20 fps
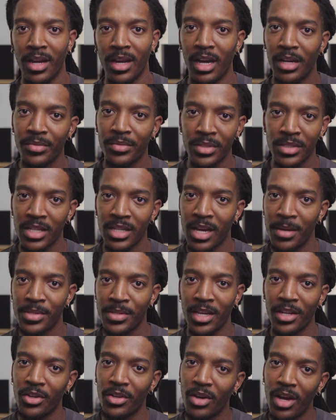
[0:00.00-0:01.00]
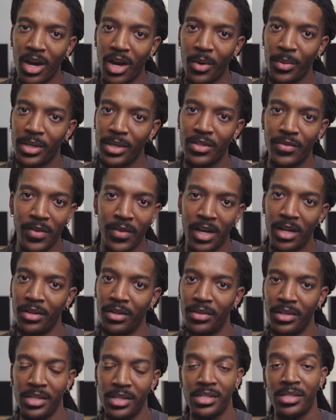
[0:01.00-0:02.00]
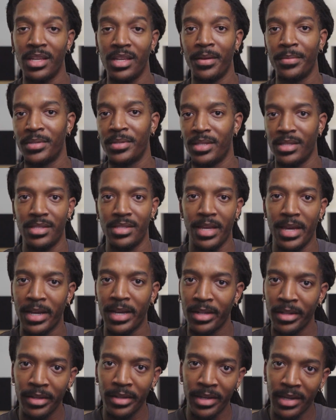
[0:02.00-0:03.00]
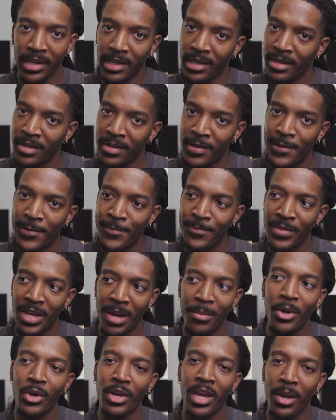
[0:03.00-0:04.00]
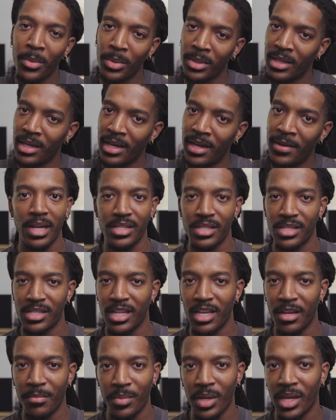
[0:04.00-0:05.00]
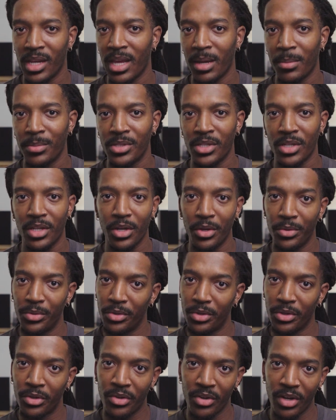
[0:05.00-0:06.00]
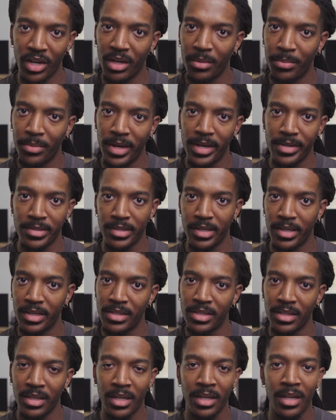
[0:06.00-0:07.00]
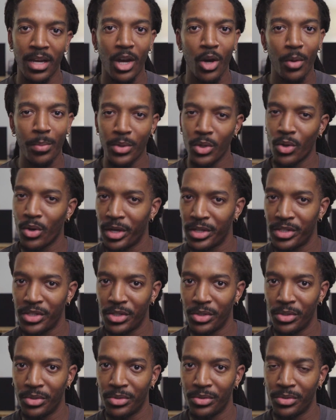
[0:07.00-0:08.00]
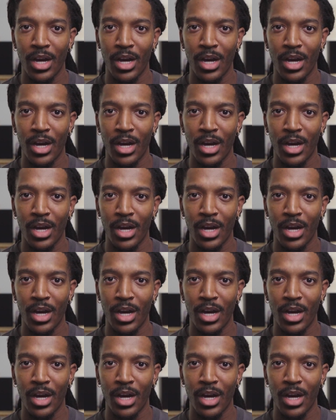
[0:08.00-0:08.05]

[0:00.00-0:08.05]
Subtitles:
Oftentimes, I don't always follow these steps exactly, and I'm okay with that. I just love being able to go through the creative process, and I hope you are too.